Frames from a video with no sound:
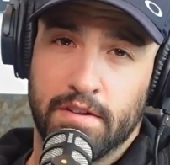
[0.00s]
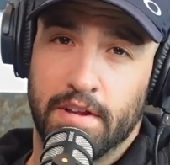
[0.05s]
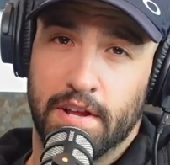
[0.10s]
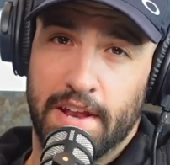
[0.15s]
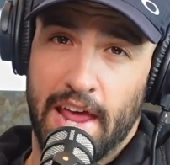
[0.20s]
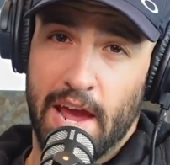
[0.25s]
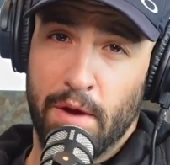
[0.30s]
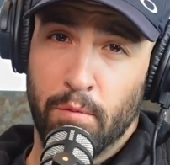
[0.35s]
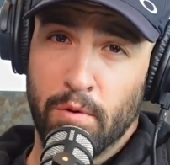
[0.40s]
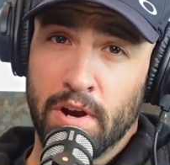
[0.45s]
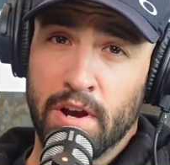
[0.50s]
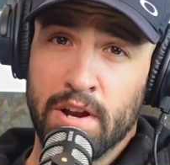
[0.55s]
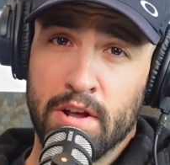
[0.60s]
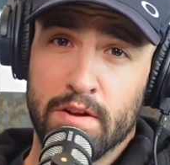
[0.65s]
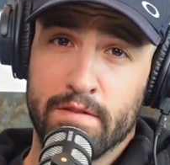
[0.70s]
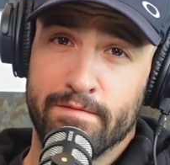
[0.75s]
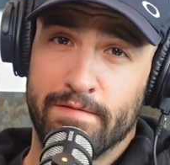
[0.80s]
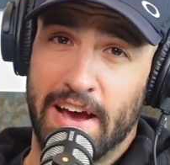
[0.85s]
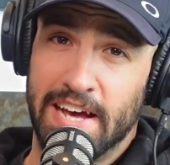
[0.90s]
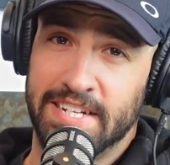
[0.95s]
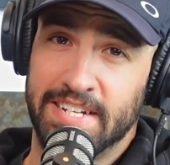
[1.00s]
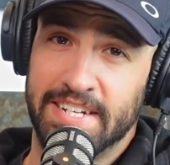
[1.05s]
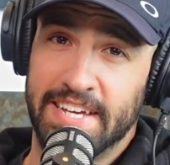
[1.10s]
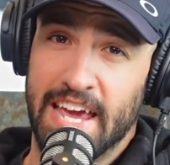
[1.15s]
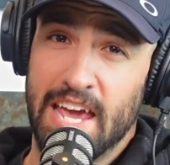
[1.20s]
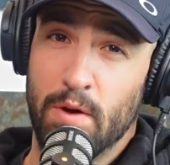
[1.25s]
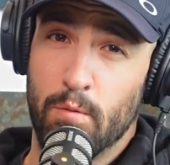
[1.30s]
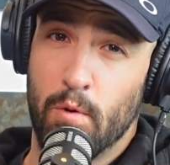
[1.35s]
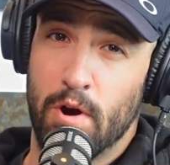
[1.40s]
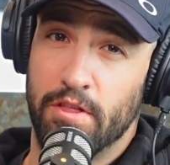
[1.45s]
Today, we're going to
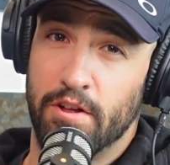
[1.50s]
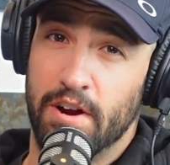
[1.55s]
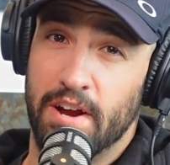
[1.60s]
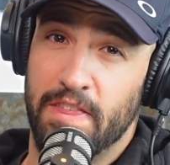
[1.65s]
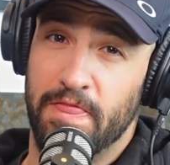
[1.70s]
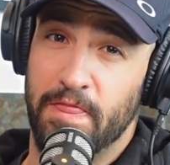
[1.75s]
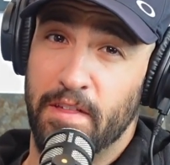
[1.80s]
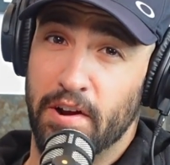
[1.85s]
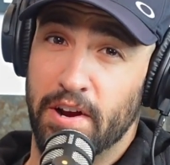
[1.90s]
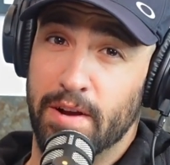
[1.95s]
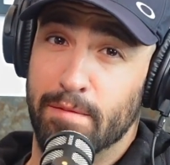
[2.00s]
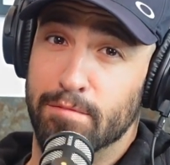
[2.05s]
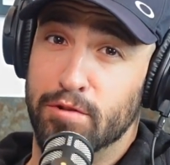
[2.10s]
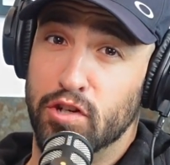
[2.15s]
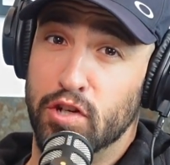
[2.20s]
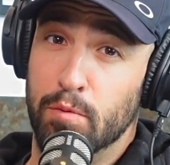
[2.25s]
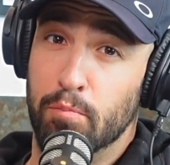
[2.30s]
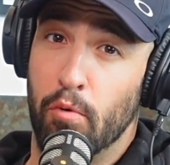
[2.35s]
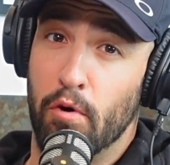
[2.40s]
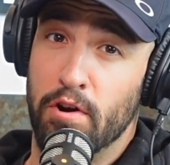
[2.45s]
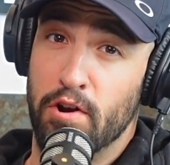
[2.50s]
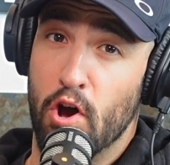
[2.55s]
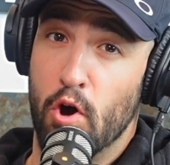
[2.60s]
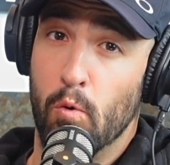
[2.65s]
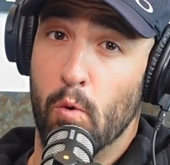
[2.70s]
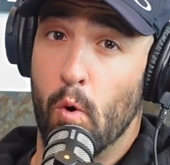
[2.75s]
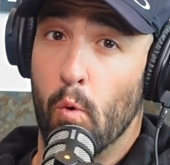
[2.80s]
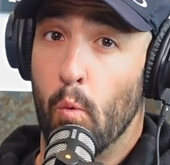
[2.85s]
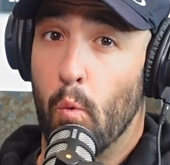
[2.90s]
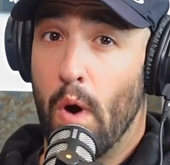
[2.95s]
investigate whether Ethereum 2.0
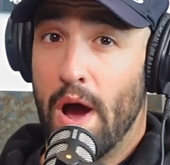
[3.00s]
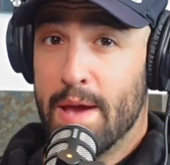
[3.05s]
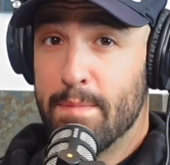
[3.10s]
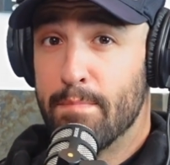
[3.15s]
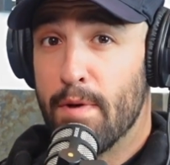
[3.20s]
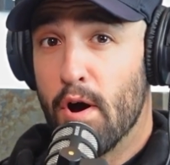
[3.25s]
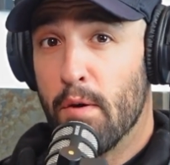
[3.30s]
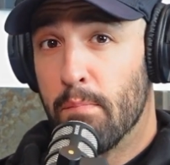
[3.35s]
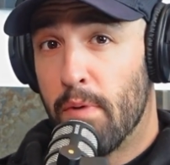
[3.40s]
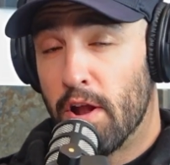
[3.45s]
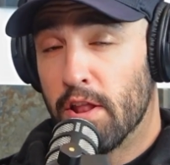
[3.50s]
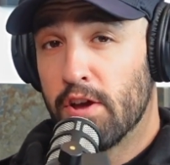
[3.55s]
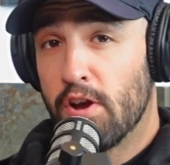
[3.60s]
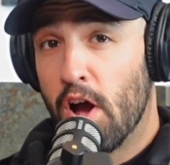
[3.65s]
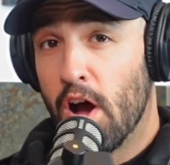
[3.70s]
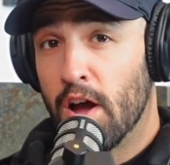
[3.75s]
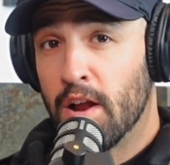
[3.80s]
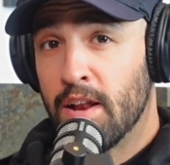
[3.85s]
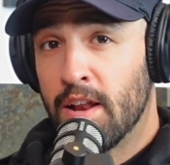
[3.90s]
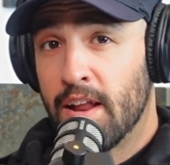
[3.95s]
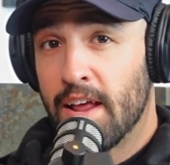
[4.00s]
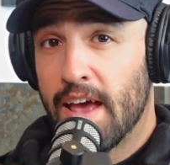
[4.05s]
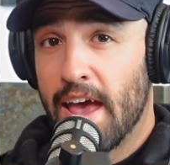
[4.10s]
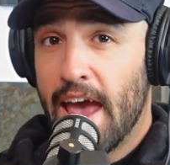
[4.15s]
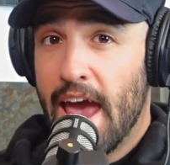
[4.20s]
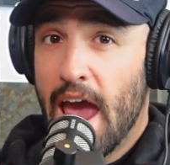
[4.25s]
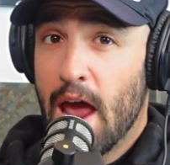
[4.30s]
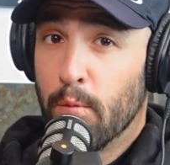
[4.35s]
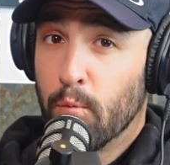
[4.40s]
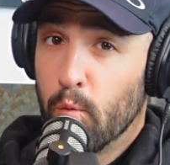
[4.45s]
will wipe out Polygon,
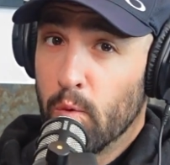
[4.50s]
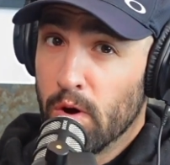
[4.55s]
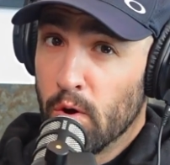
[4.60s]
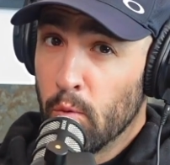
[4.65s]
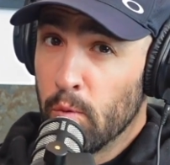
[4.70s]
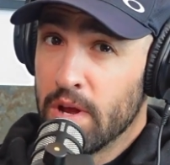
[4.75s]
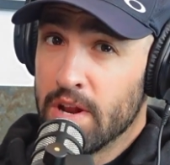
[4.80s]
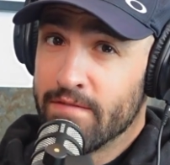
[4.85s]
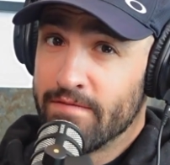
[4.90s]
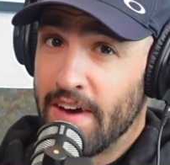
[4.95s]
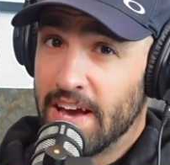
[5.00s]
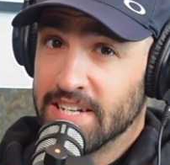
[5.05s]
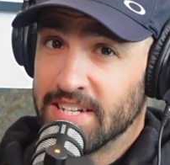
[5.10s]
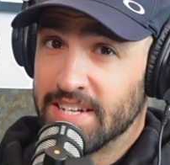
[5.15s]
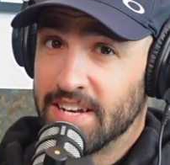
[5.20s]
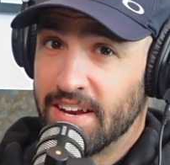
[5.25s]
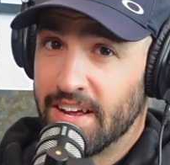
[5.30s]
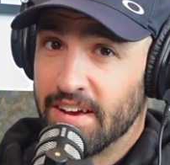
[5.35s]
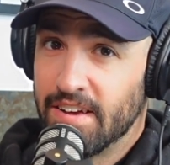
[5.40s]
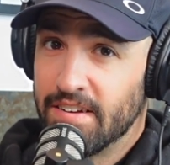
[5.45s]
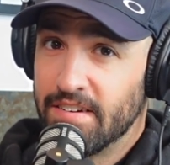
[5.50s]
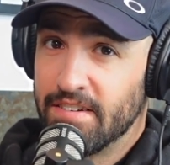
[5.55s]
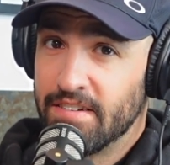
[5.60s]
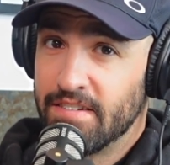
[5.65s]
and will we invest in it?